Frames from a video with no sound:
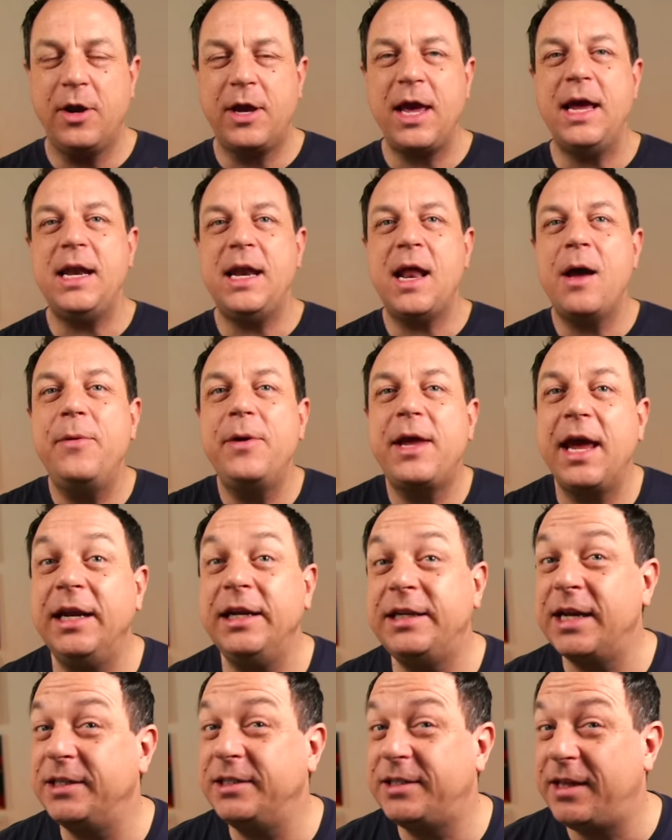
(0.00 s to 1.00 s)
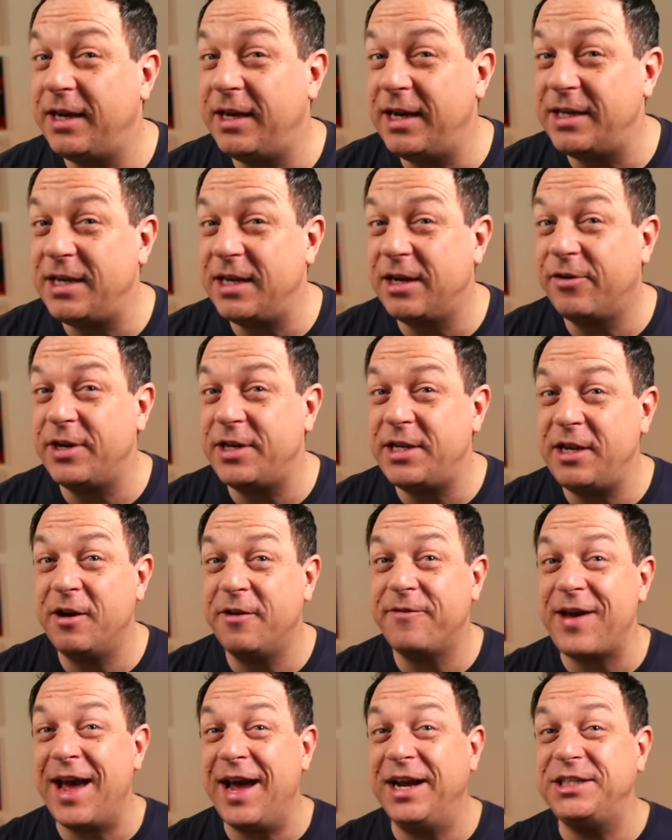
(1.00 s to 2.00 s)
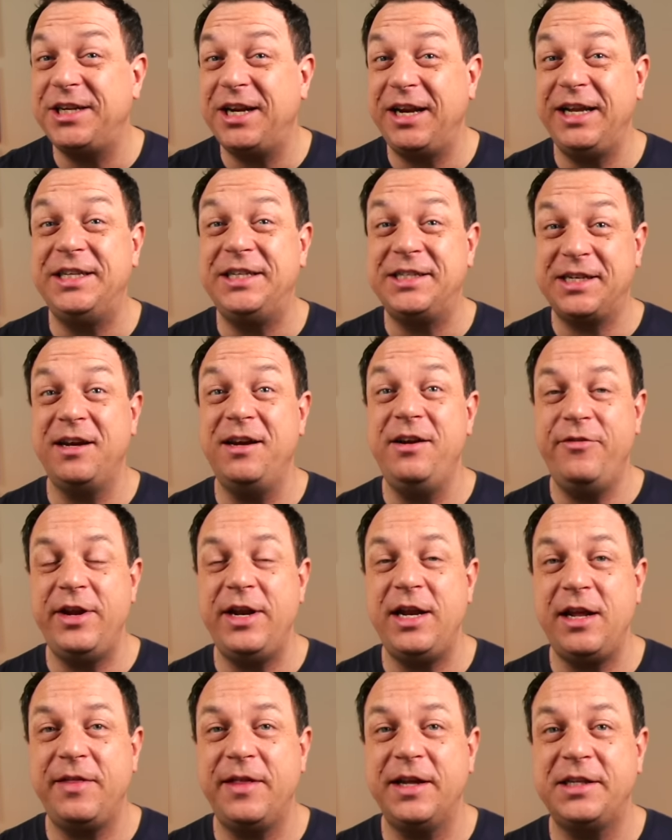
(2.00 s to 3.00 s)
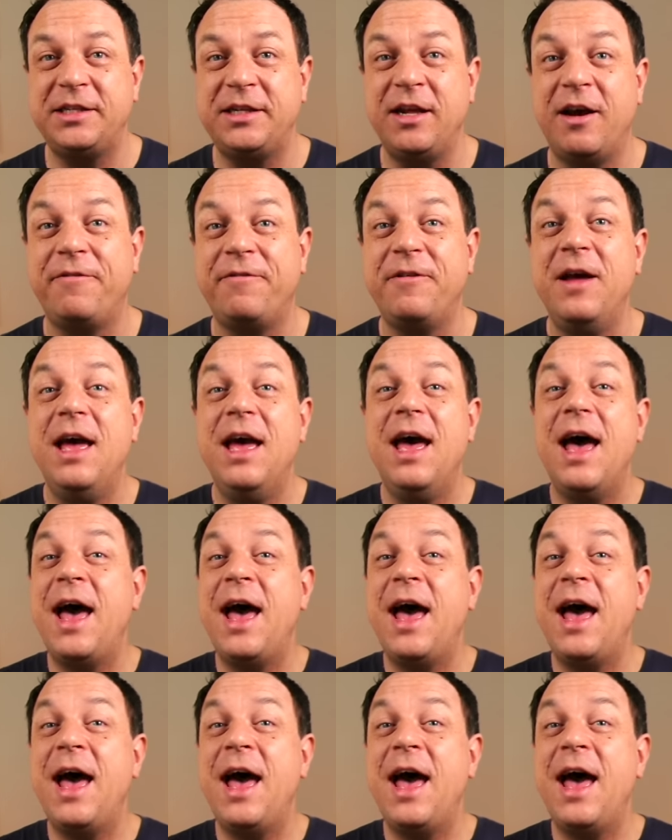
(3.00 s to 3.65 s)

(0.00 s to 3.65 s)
Okay, now we're getting down to the nitty-gritty of actually sight reading this stuff,